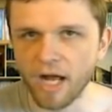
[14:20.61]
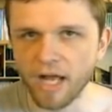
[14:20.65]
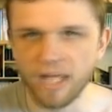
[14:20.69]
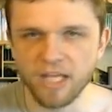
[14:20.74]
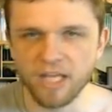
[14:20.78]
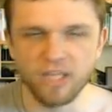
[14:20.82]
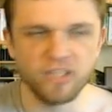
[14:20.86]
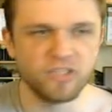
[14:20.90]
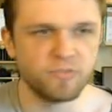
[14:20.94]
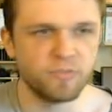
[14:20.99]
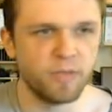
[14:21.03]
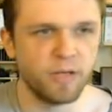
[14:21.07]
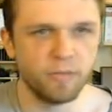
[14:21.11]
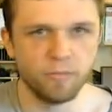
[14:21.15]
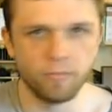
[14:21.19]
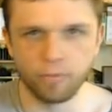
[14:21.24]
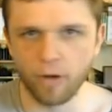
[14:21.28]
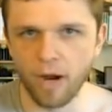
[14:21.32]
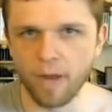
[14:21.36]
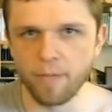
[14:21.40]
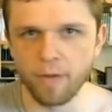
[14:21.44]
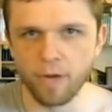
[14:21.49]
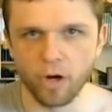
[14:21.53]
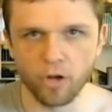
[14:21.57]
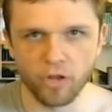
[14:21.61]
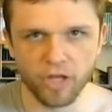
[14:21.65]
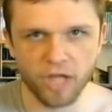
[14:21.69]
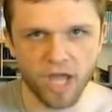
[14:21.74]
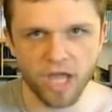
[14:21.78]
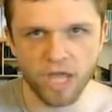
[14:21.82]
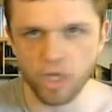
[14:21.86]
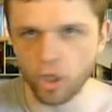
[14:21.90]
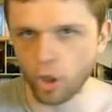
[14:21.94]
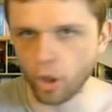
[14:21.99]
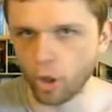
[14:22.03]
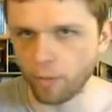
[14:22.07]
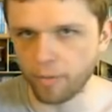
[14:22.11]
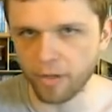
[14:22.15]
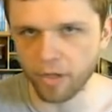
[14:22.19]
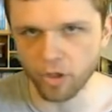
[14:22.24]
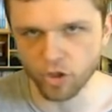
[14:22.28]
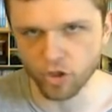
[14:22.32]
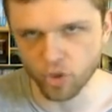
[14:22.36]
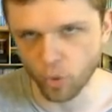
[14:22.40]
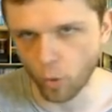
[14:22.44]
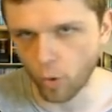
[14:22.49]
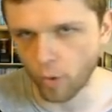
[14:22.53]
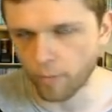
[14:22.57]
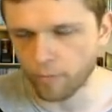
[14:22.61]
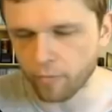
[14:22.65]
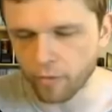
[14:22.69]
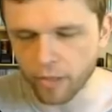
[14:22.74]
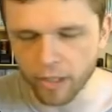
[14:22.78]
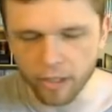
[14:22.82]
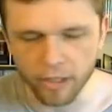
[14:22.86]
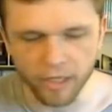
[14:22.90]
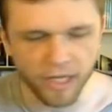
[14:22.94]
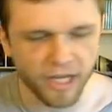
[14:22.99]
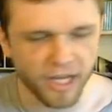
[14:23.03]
he has been primarily a European Tour player.